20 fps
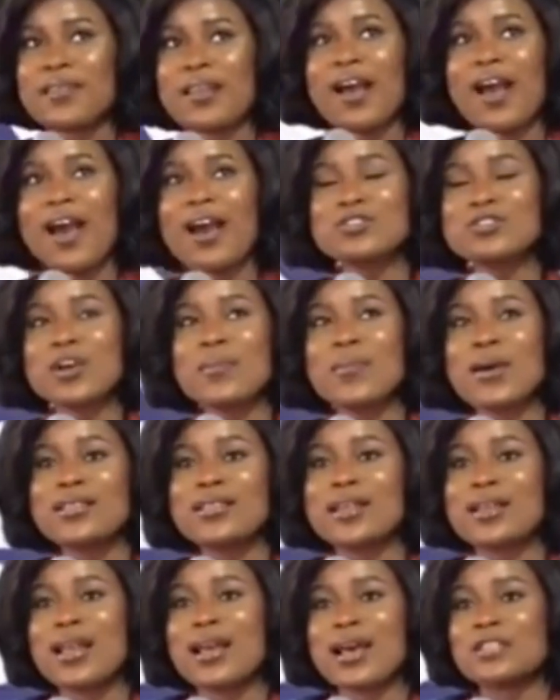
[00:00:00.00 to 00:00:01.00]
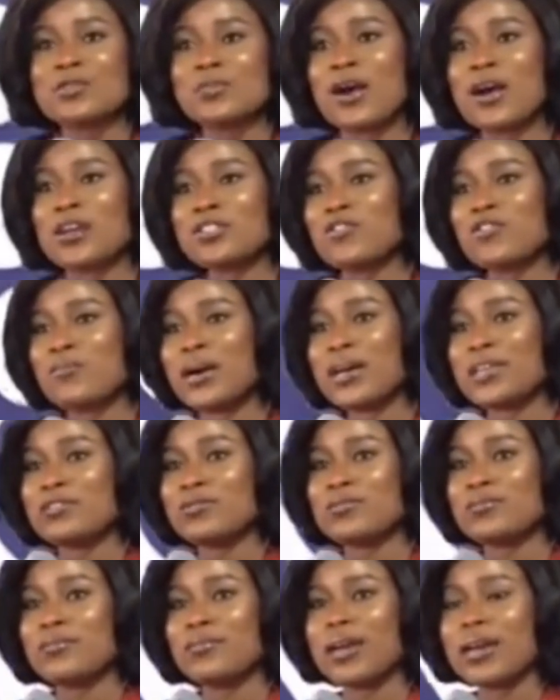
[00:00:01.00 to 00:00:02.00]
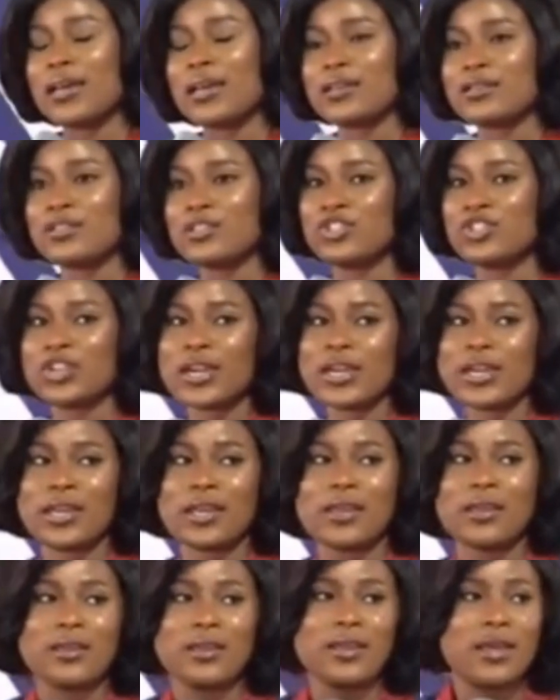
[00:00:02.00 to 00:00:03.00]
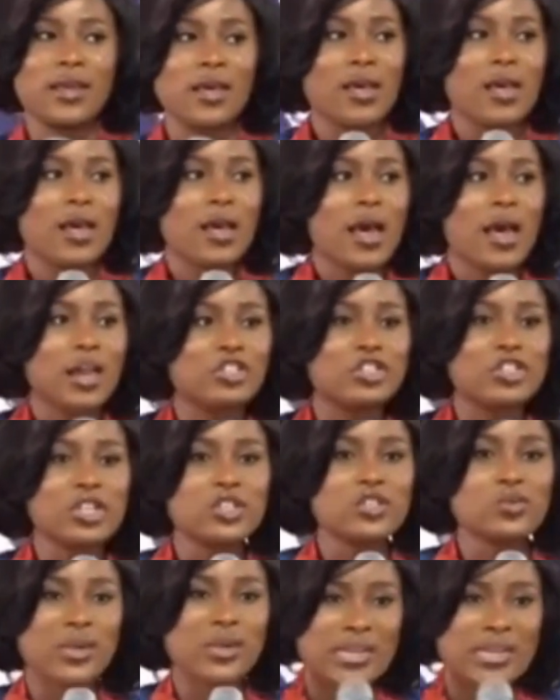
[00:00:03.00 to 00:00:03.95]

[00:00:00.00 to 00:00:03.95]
I'll talk about the last parts of my journey at GH1